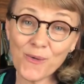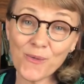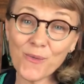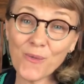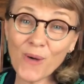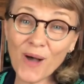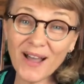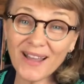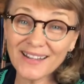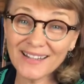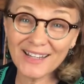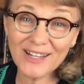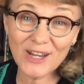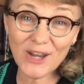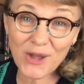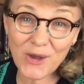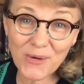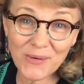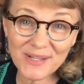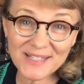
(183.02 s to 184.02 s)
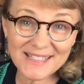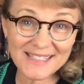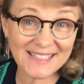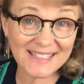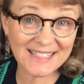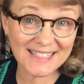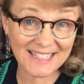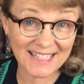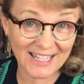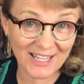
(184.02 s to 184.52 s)
"Wanna know a
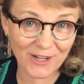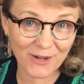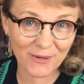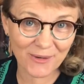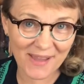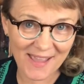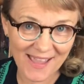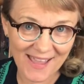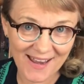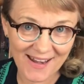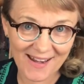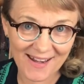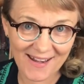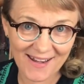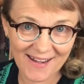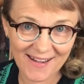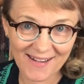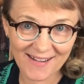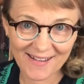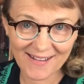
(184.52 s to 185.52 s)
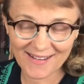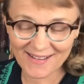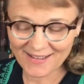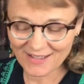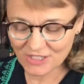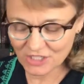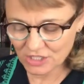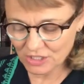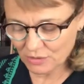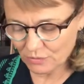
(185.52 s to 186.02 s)
secret?"
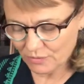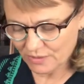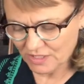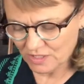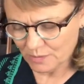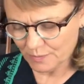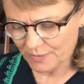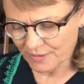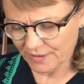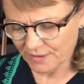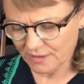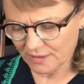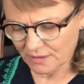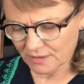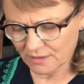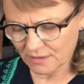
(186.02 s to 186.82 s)
she whispered.